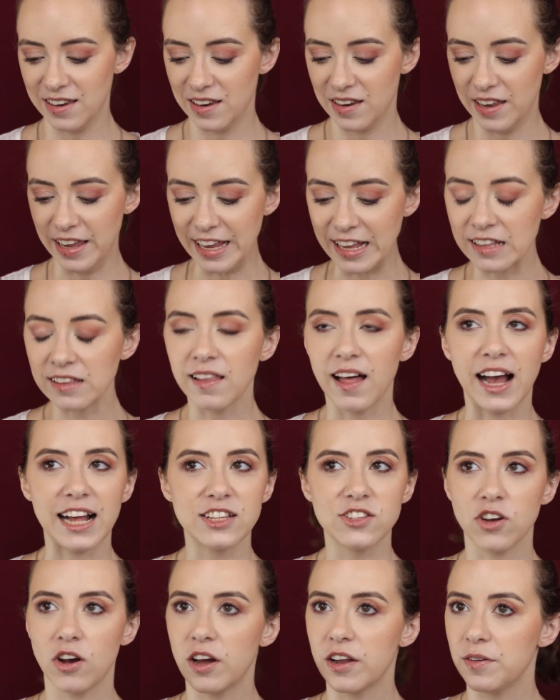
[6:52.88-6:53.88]
It
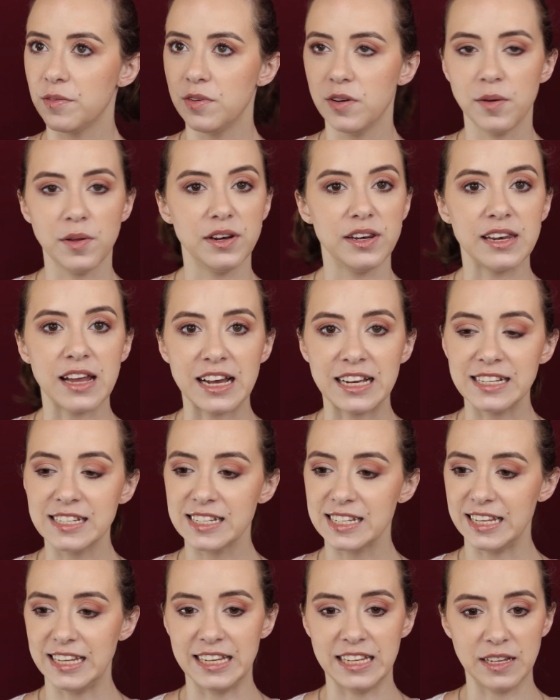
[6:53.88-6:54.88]
glides on
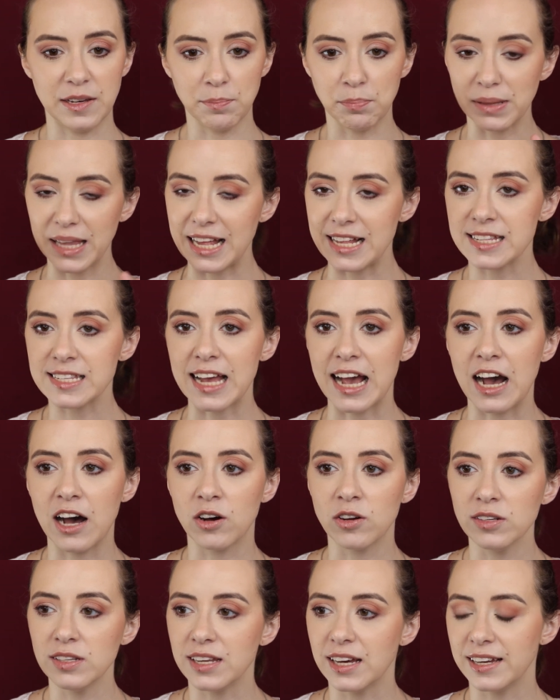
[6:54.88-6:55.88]
nice, it blends
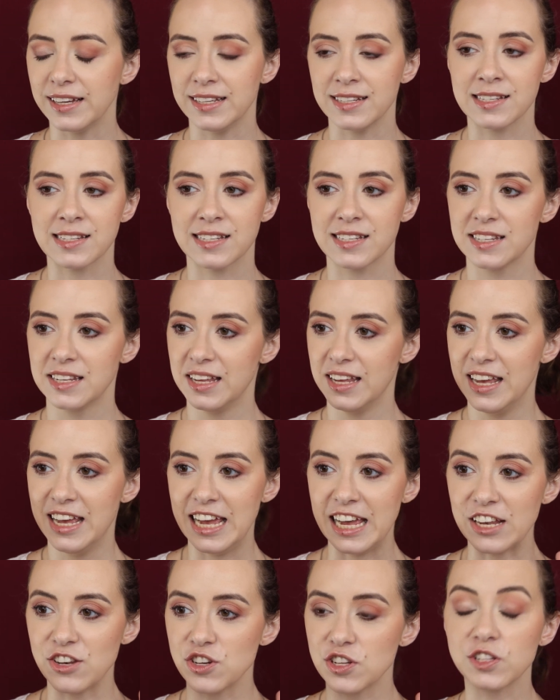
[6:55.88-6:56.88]
out nice,
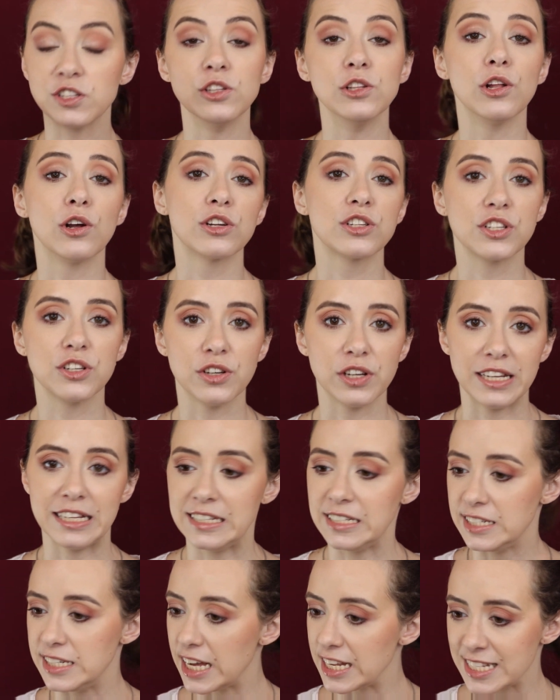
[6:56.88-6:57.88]
it just looks good. It
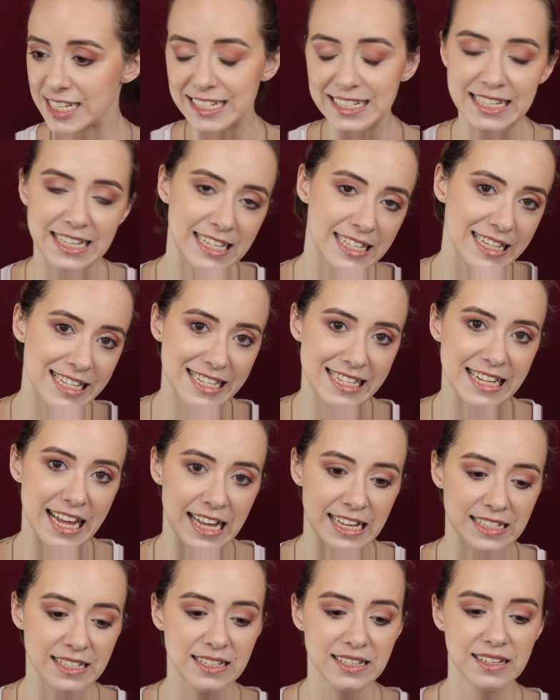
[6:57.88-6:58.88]
doesn't need
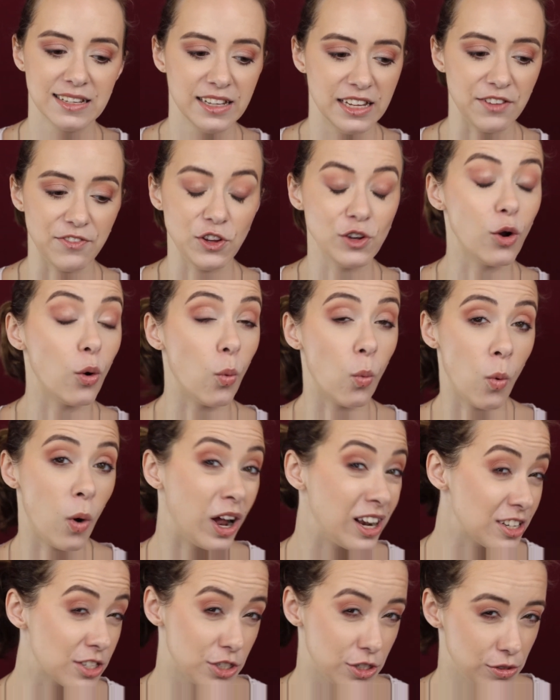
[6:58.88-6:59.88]
set if you don't
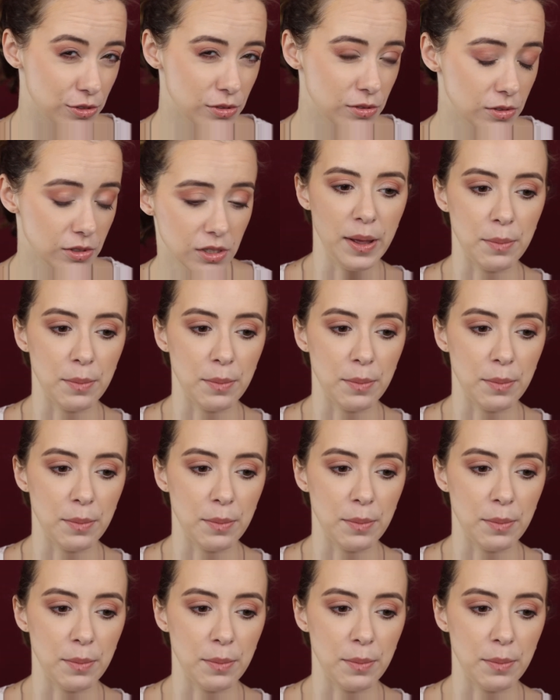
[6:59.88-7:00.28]
want to.